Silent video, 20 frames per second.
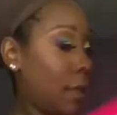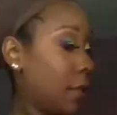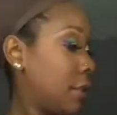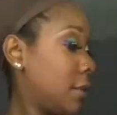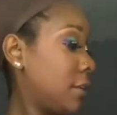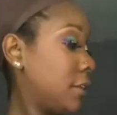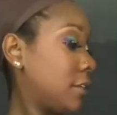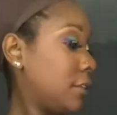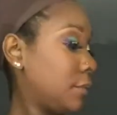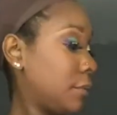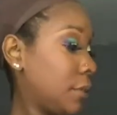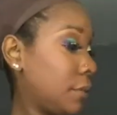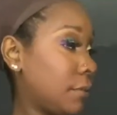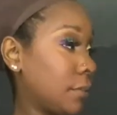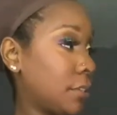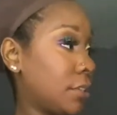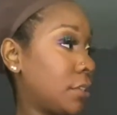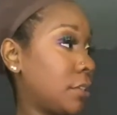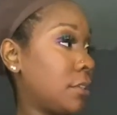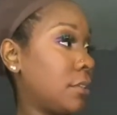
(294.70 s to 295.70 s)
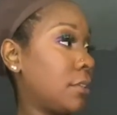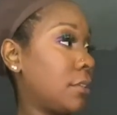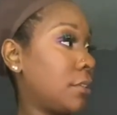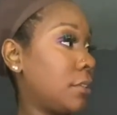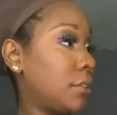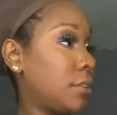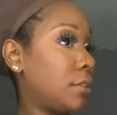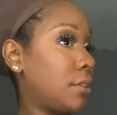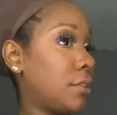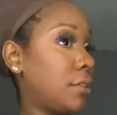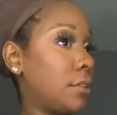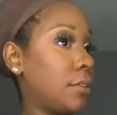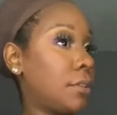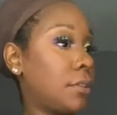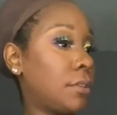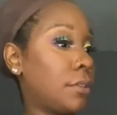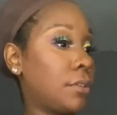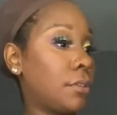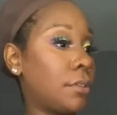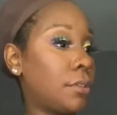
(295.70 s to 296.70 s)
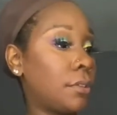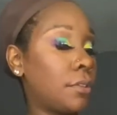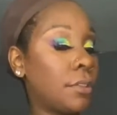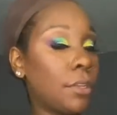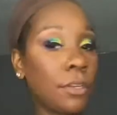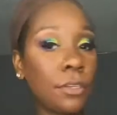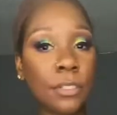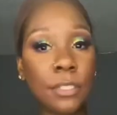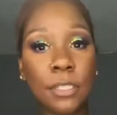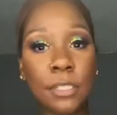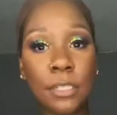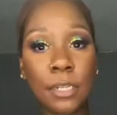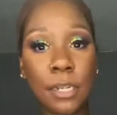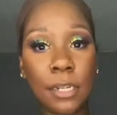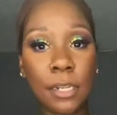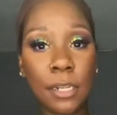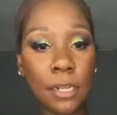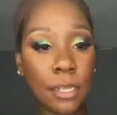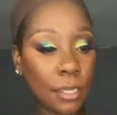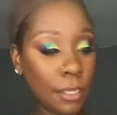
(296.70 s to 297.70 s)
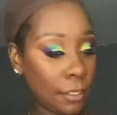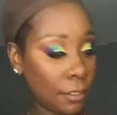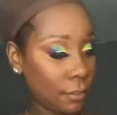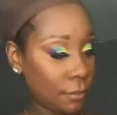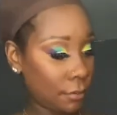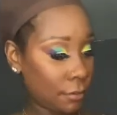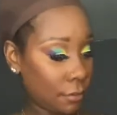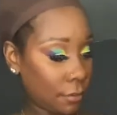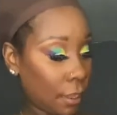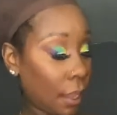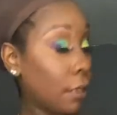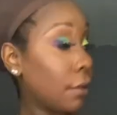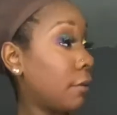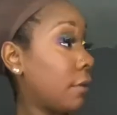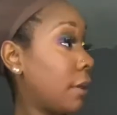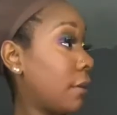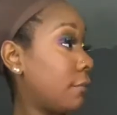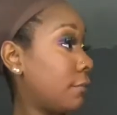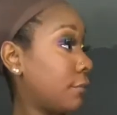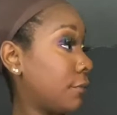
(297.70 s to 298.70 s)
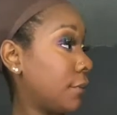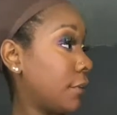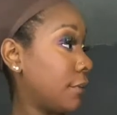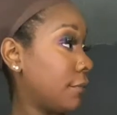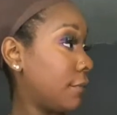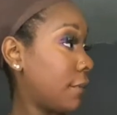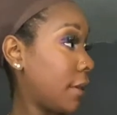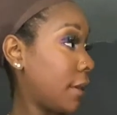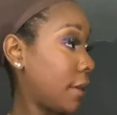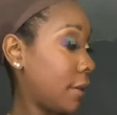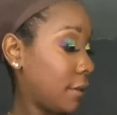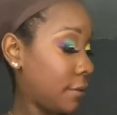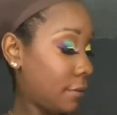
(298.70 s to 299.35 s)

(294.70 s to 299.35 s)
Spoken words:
This wig was $13.99. I know that was so sad.